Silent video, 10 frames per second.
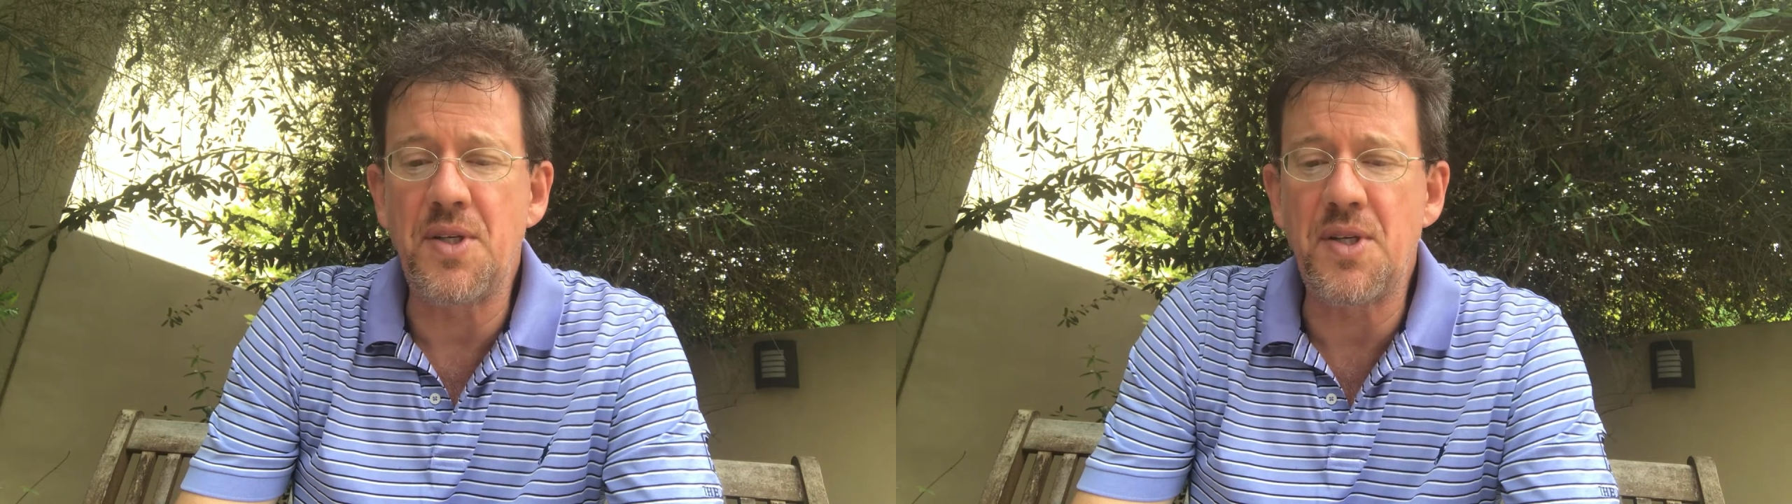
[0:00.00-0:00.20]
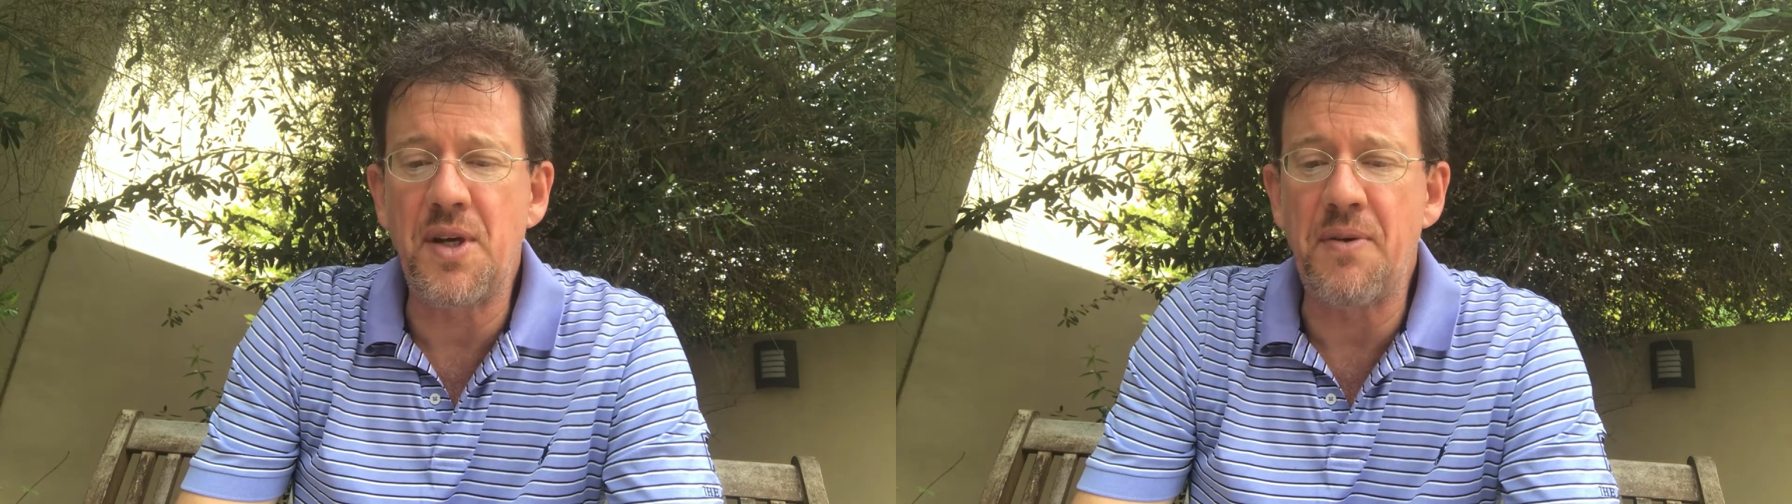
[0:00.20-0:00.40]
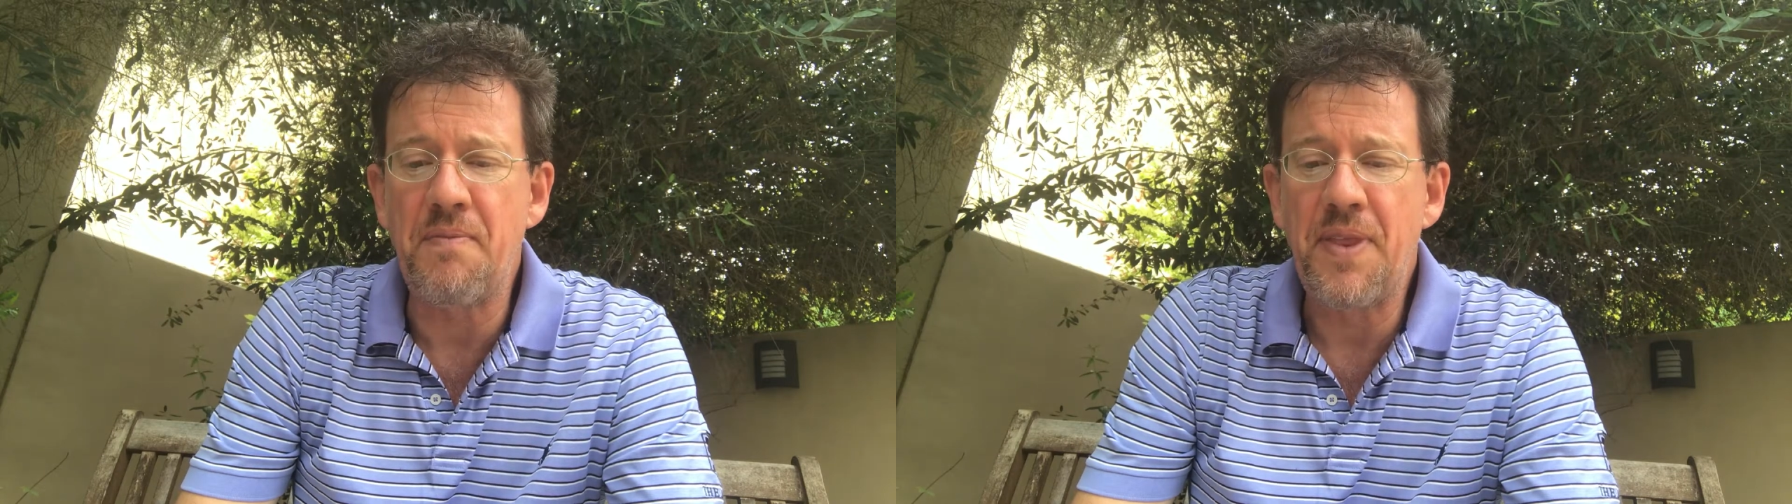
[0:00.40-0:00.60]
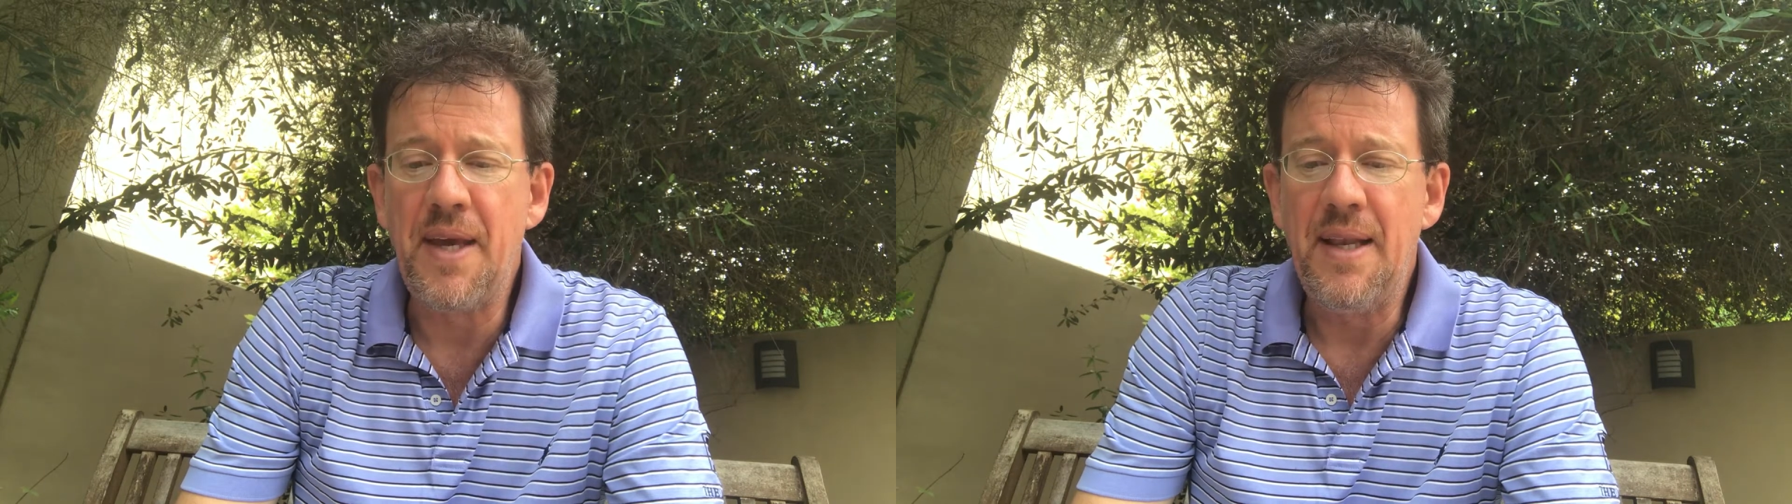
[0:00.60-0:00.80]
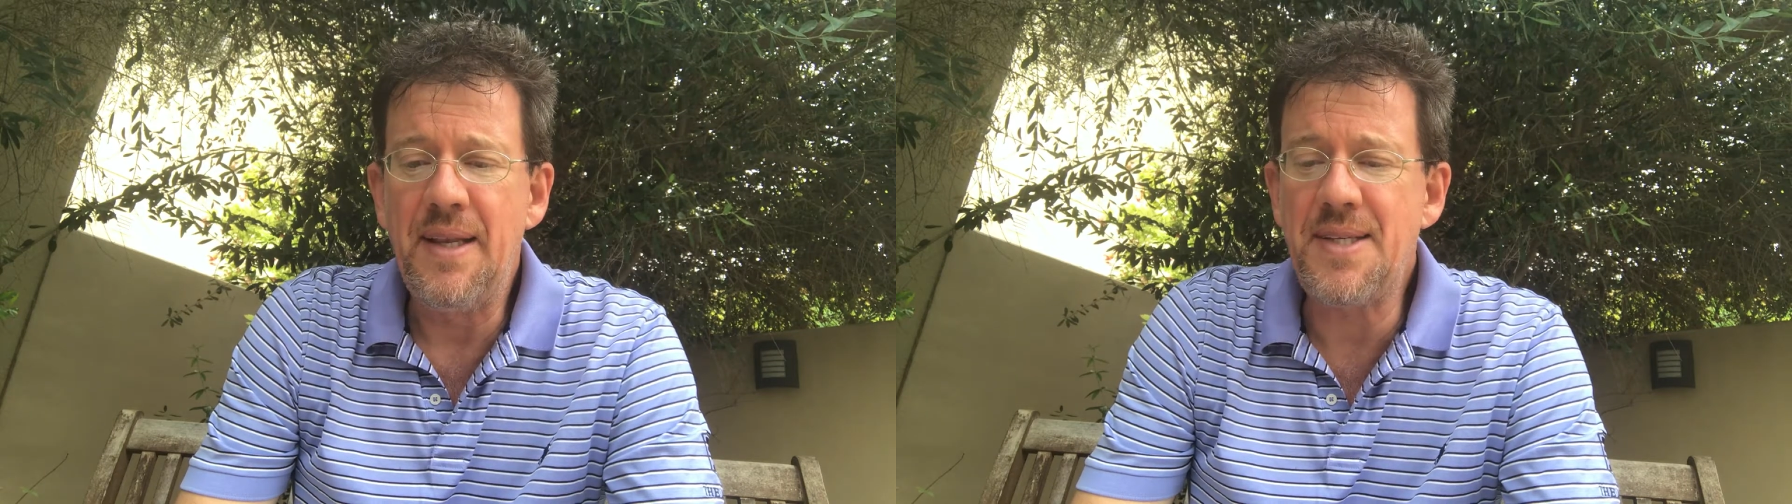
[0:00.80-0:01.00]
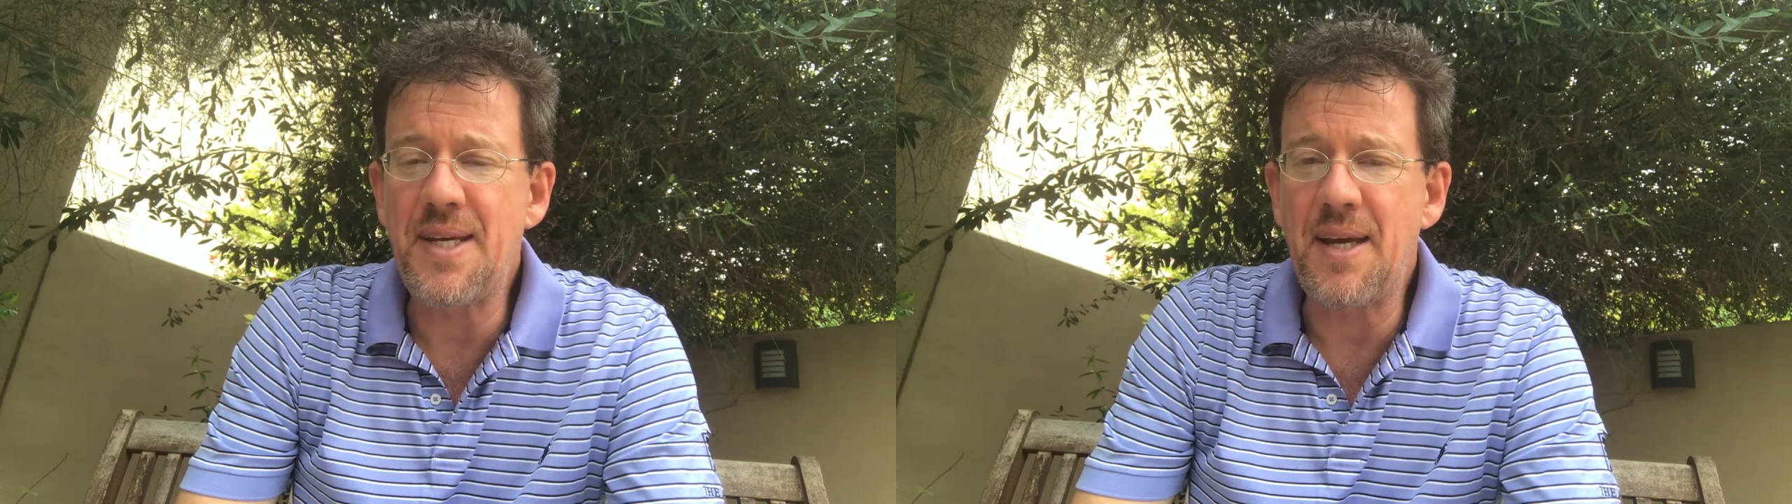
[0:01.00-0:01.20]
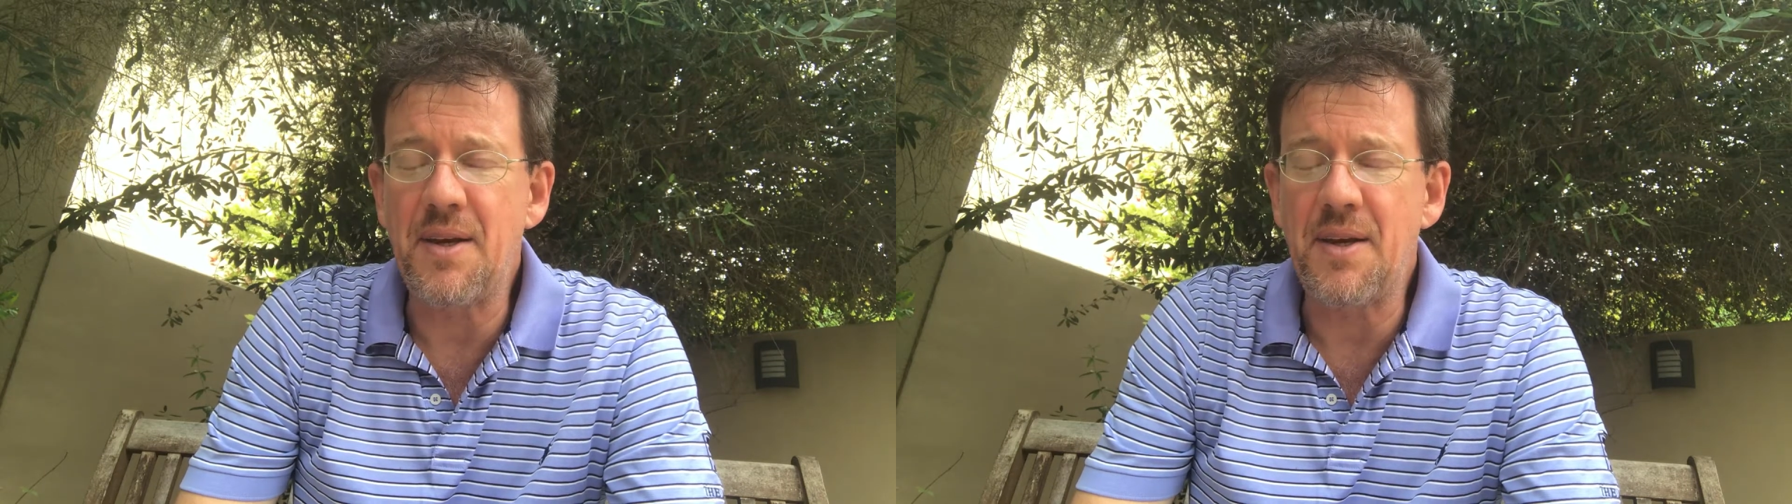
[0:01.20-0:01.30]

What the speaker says: So let's take